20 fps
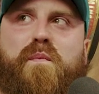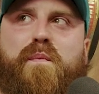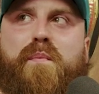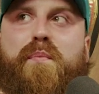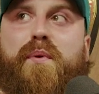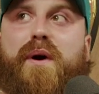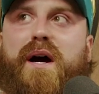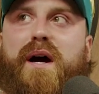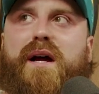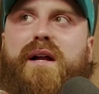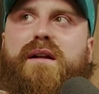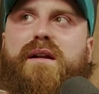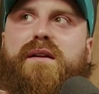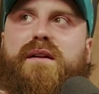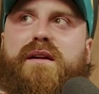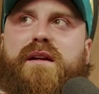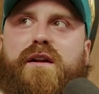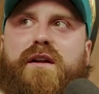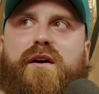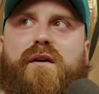But
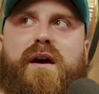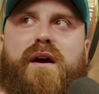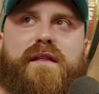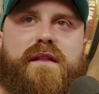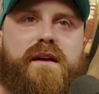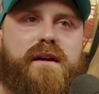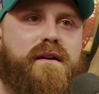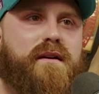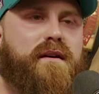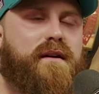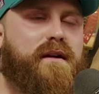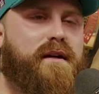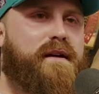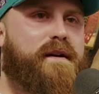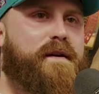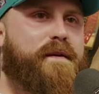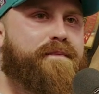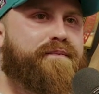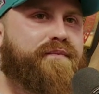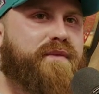you know, I think
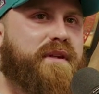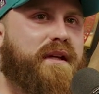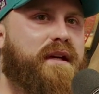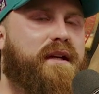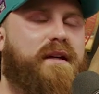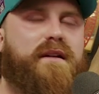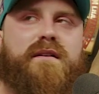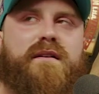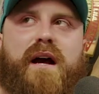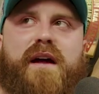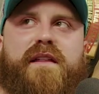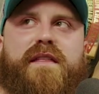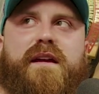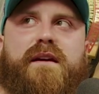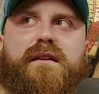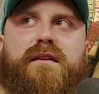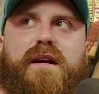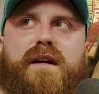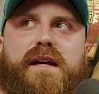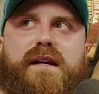
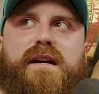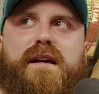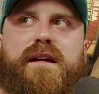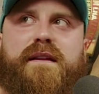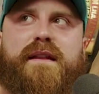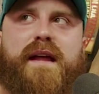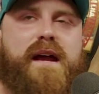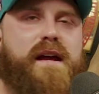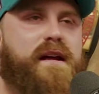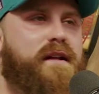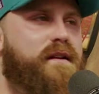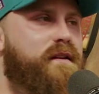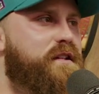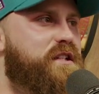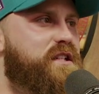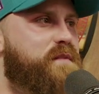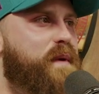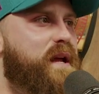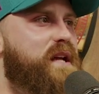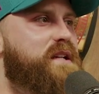like in
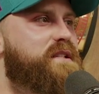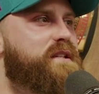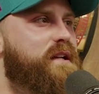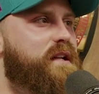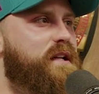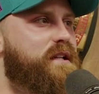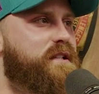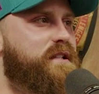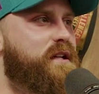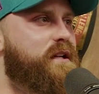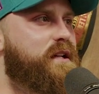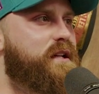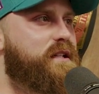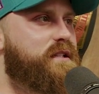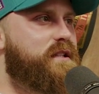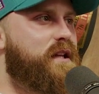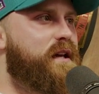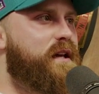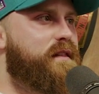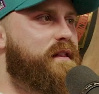the space that he's in,
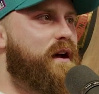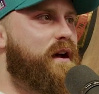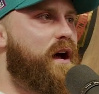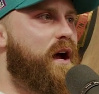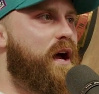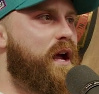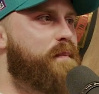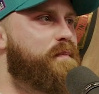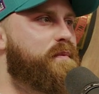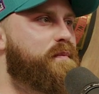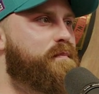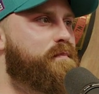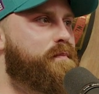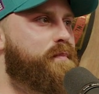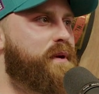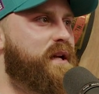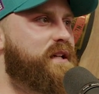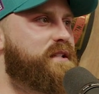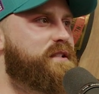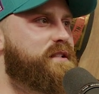he's like the hype
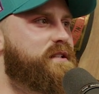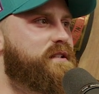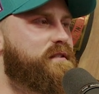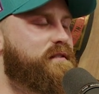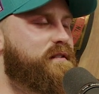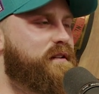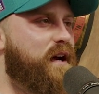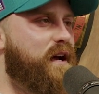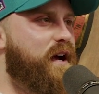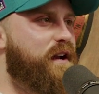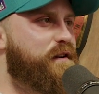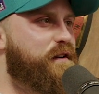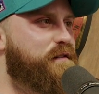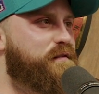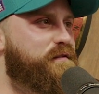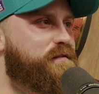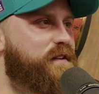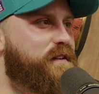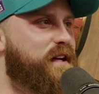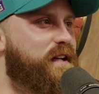beast kind
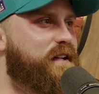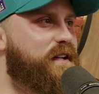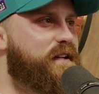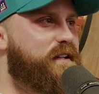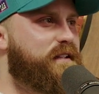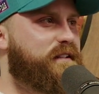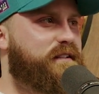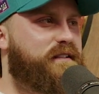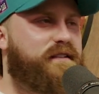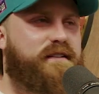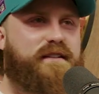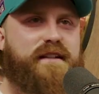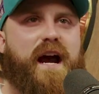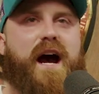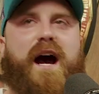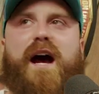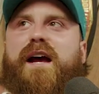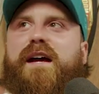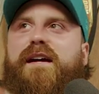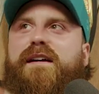of like guy.